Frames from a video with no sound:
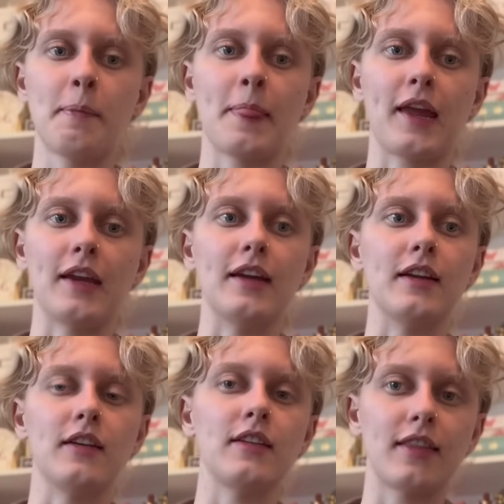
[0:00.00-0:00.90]

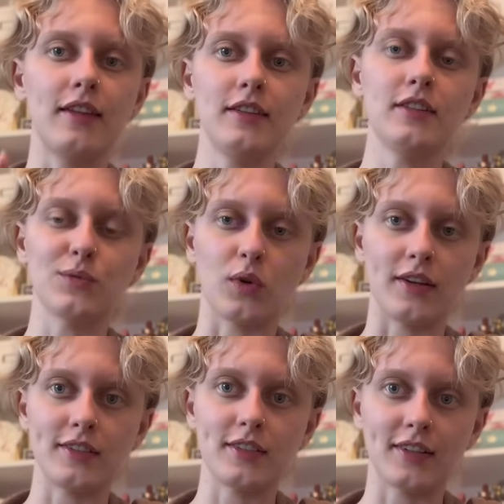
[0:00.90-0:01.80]
And this is
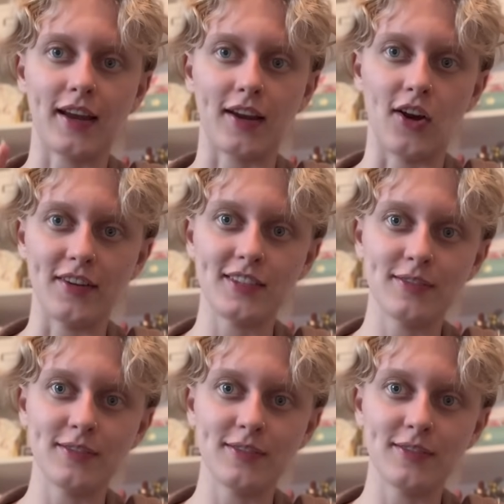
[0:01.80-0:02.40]
what I got.